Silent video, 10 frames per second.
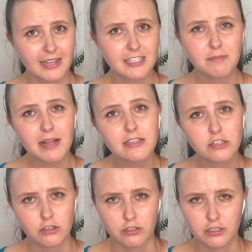it
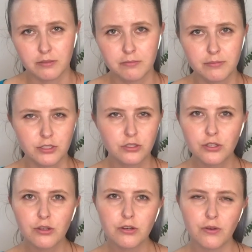smells good, but do
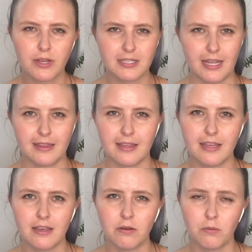you know
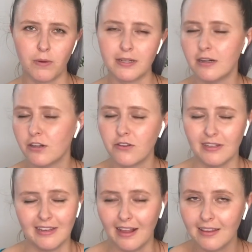exactly what are you
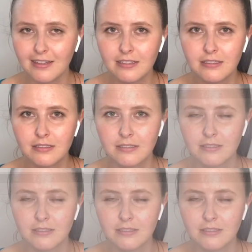inhaling?